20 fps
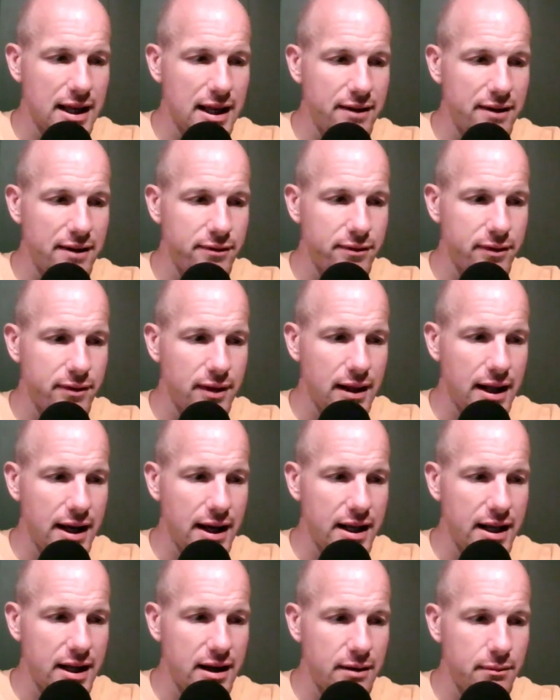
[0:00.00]
life
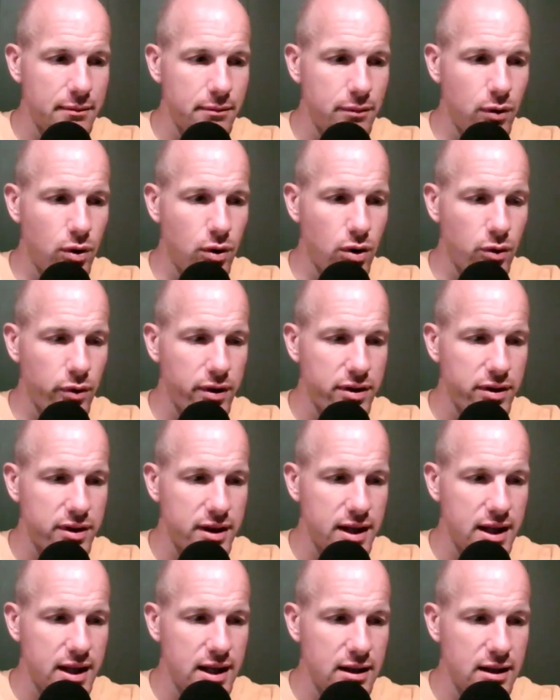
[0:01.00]
lining up more with
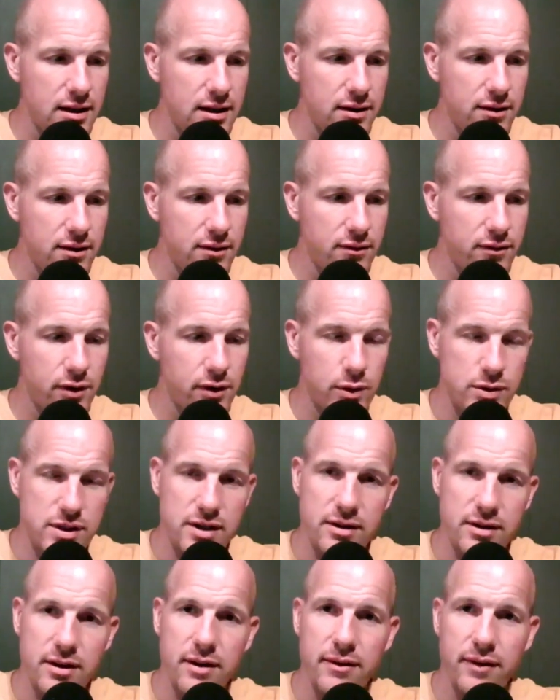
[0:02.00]
the
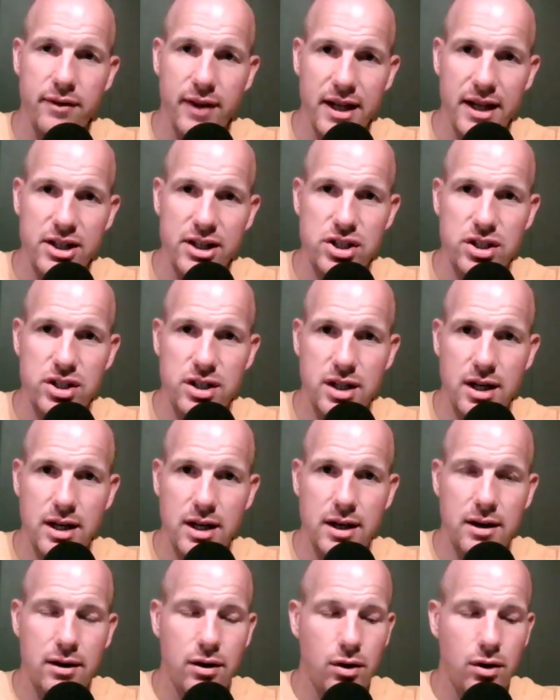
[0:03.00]
fruits of the flesh
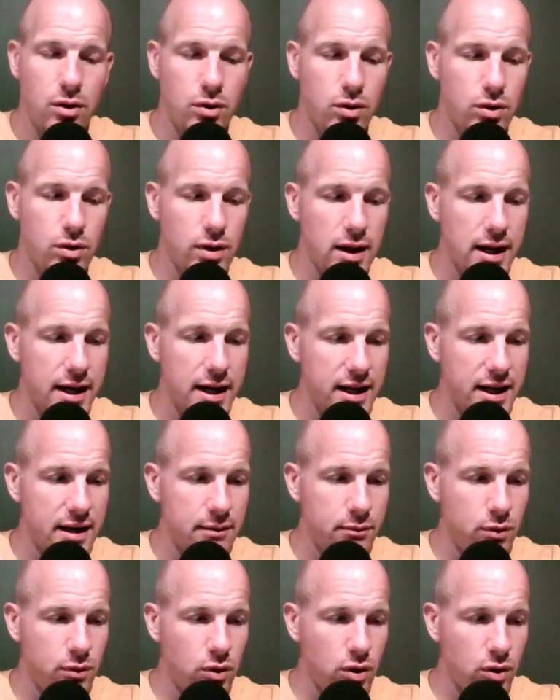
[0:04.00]
or lining
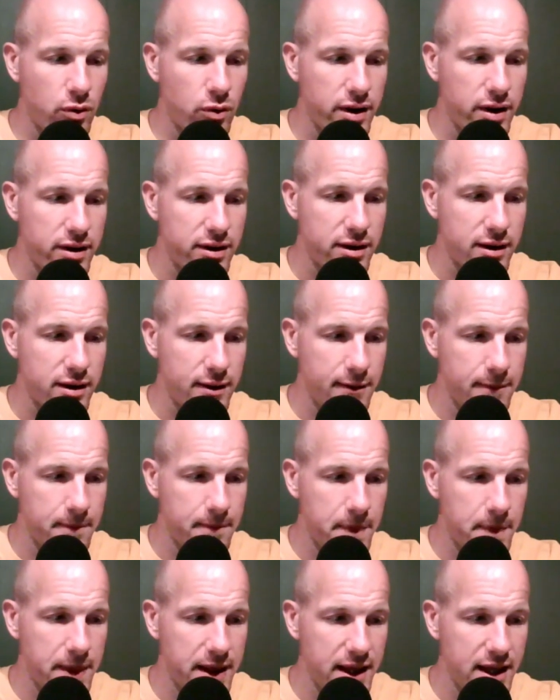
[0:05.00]
up more with
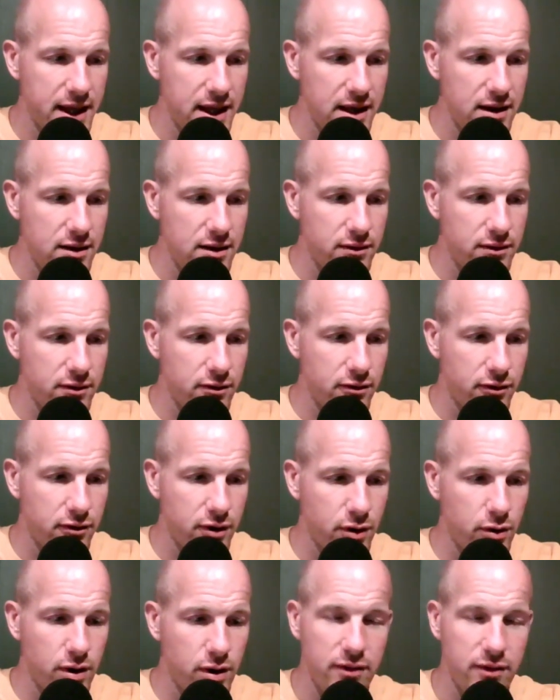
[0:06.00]
the
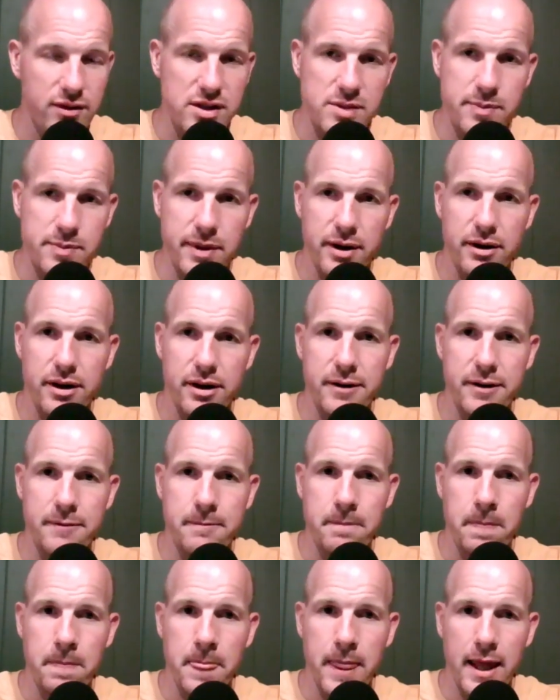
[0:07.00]
fruit of the Spirit?
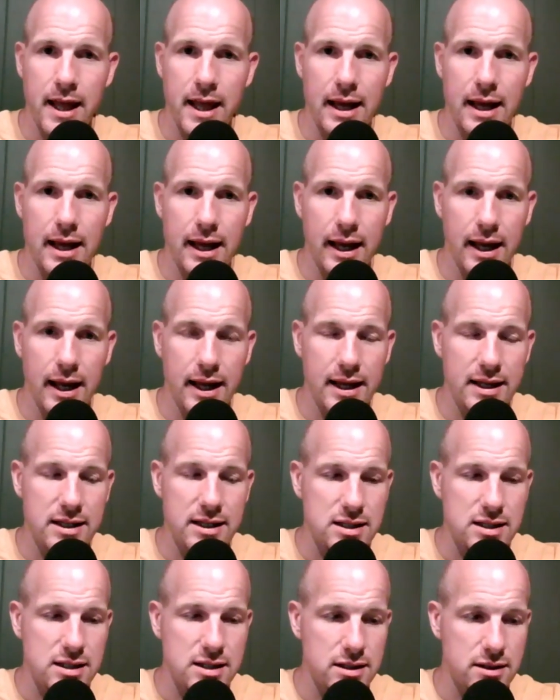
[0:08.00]

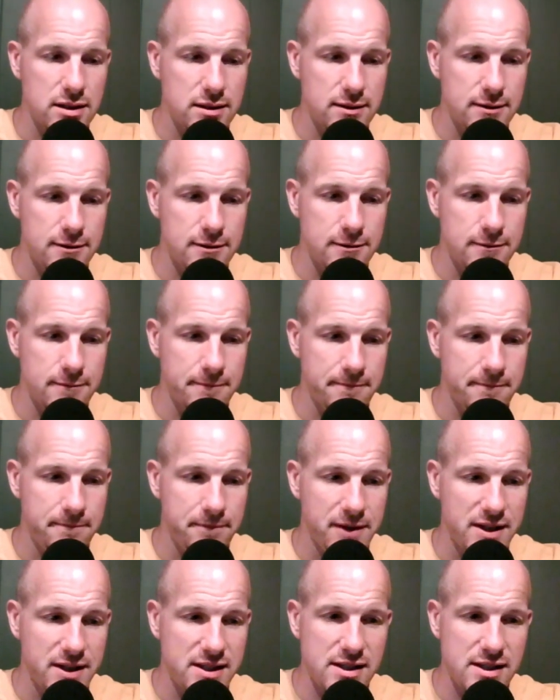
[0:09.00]
And
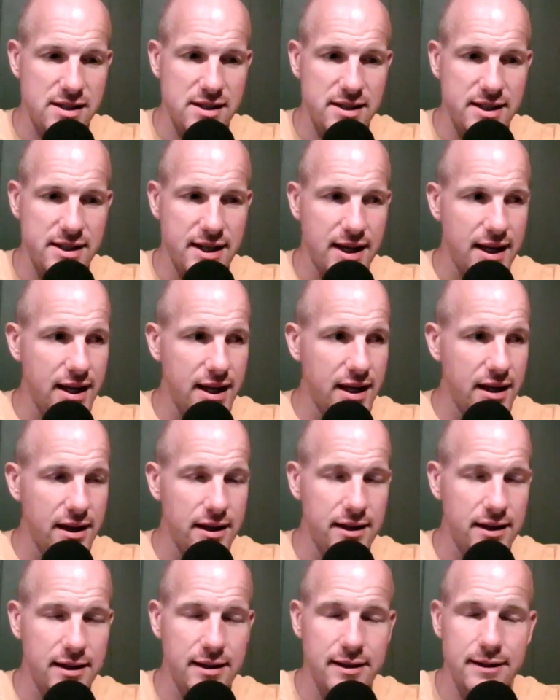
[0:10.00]
this
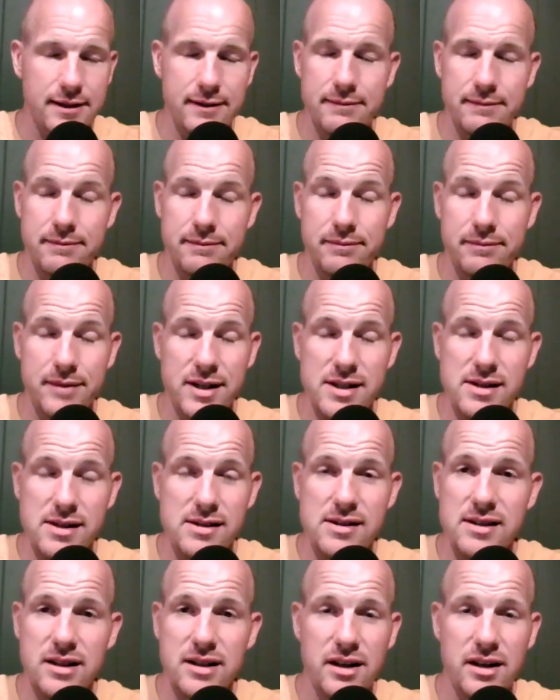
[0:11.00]
isn't
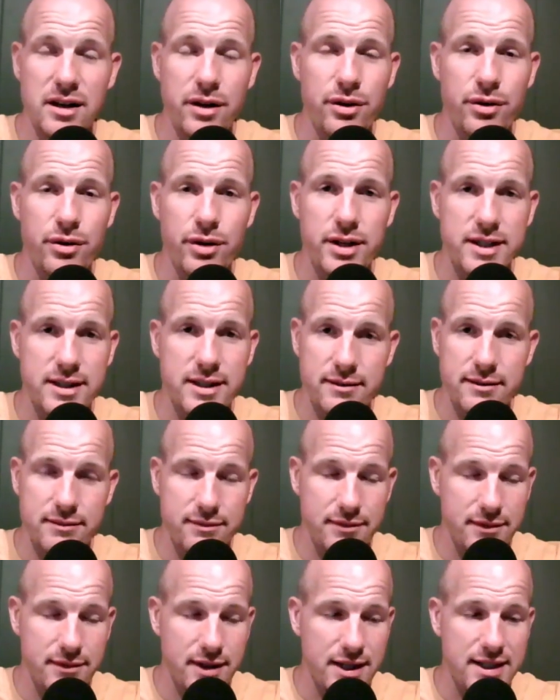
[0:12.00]
another
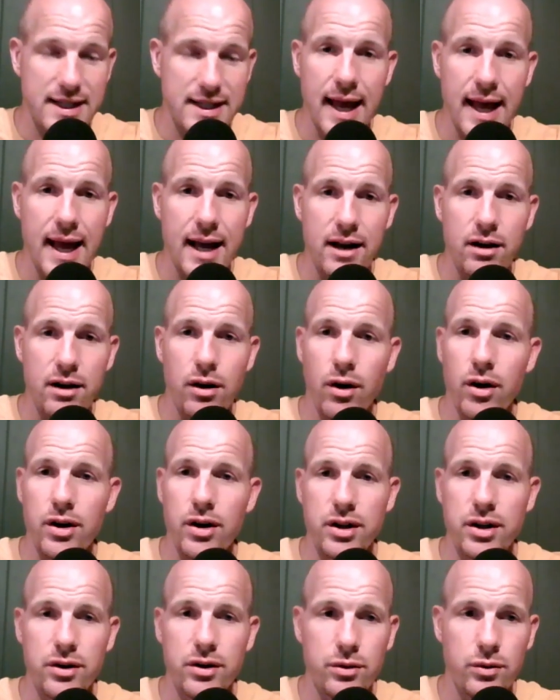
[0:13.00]
attack
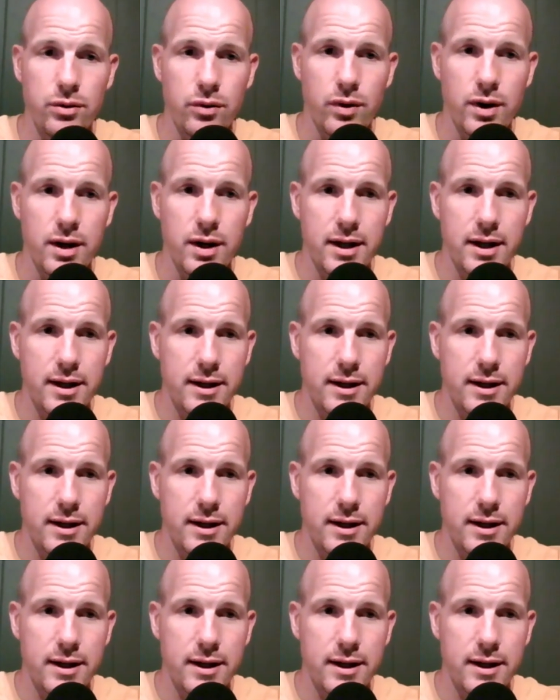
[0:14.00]
on you.